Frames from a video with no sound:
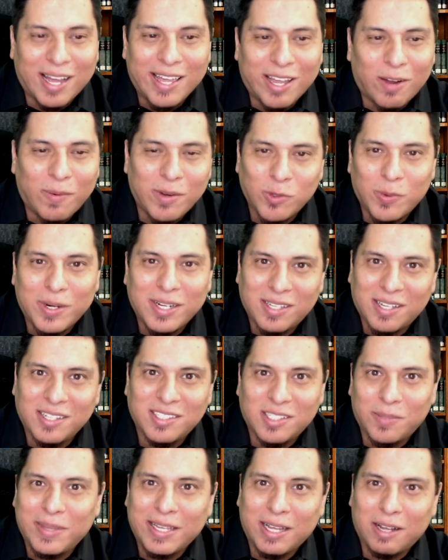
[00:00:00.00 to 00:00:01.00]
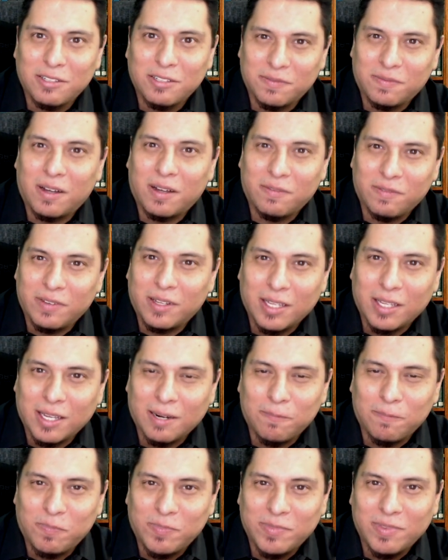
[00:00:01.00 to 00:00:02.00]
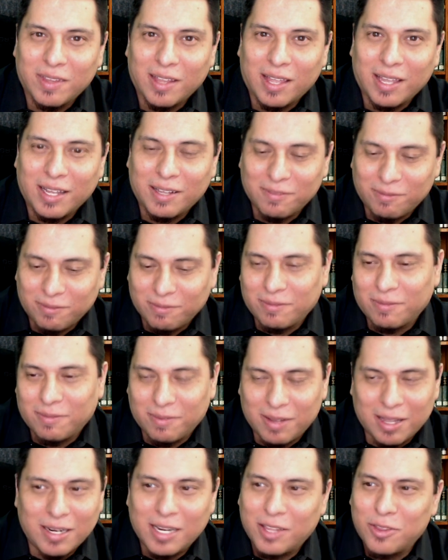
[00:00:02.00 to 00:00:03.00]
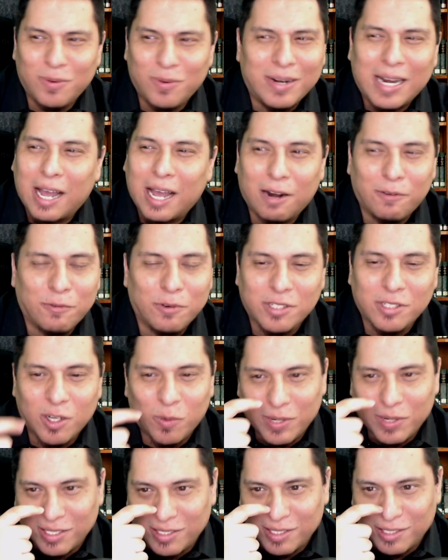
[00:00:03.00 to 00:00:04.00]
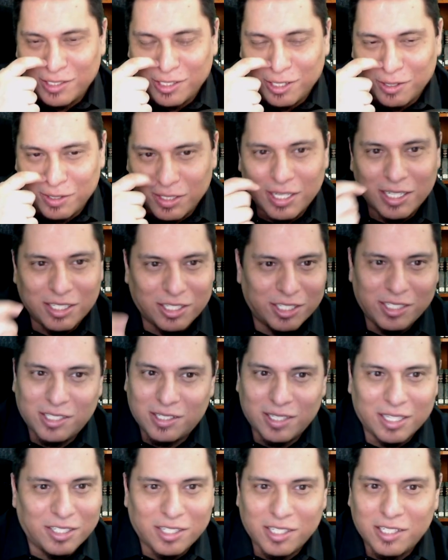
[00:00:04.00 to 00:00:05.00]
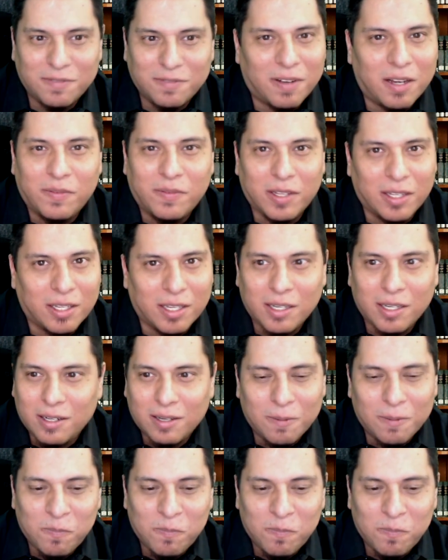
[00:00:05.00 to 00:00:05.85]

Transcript: I always want to say something else vaudevillian, like another noun for some reason. So it's just it's just vaudevillian.